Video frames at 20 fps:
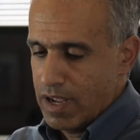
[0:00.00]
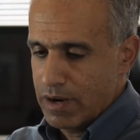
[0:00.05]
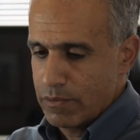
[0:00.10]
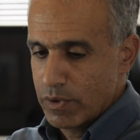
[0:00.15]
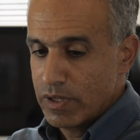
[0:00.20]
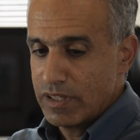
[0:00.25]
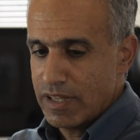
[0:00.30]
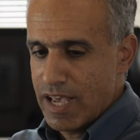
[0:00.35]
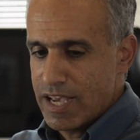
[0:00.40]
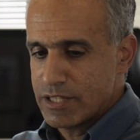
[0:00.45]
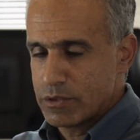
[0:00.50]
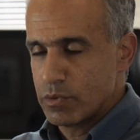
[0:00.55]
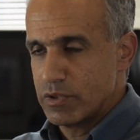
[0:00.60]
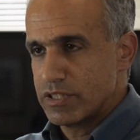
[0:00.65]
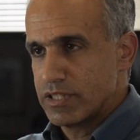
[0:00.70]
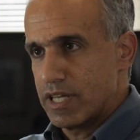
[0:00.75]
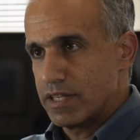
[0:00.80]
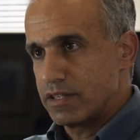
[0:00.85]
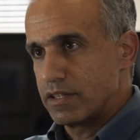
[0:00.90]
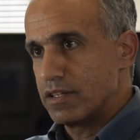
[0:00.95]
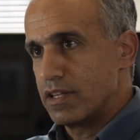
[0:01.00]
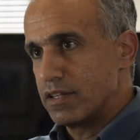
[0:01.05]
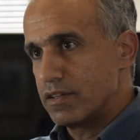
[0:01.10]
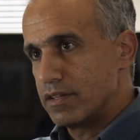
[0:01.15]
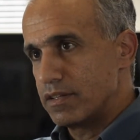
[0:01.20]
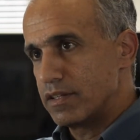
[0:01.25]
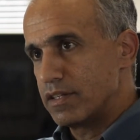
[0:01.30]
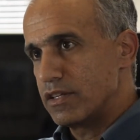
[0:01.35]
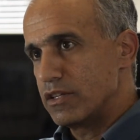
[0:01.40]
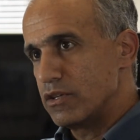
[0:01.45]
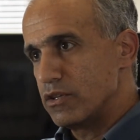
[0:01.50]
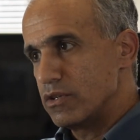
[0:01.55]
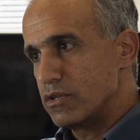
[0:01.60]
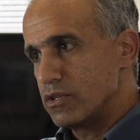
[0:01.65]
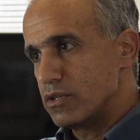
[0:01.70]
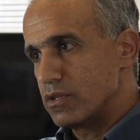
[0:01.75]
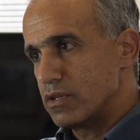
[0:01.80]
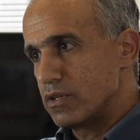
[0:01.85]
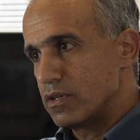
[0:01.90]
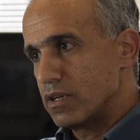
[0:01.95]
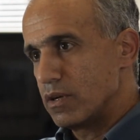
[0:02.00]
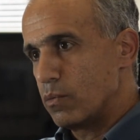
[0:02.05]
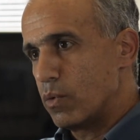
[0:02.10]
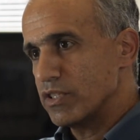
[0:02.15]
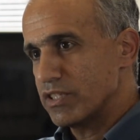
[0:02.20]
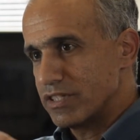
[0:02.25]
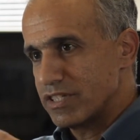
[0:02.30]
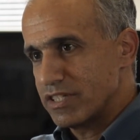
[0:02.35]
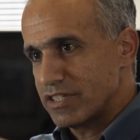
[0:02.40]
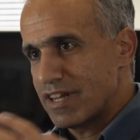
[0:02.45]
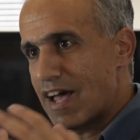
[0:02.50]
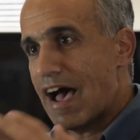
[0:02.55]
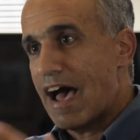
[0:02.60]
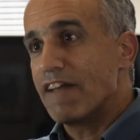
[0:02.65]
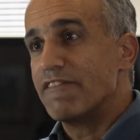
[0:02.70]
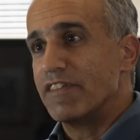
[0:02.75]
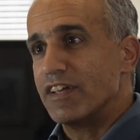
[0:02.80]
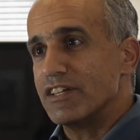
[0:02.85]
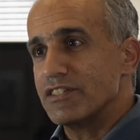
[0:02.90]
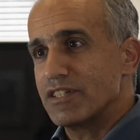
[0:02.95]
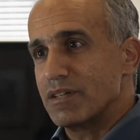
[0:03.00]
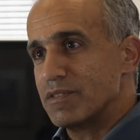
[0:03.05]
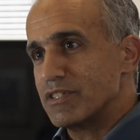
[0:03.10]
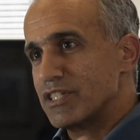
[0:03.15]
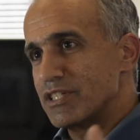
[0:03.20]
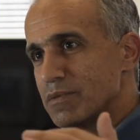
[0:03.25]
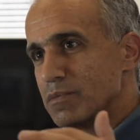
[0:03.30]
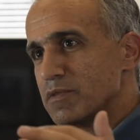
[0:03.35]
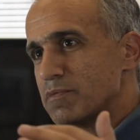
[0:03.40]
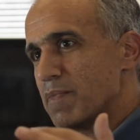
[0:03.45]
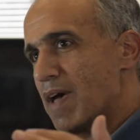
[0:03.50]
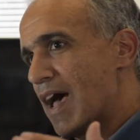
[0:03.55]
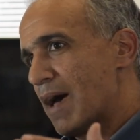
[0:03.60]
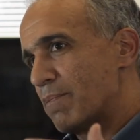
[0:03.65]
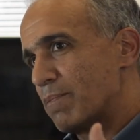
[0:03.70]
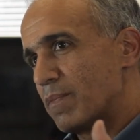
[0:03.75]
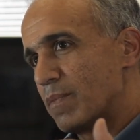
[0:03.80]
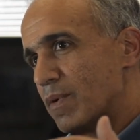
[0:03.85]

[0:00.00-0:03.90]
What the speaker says: realized was that it wasn't just obvious. So the systems map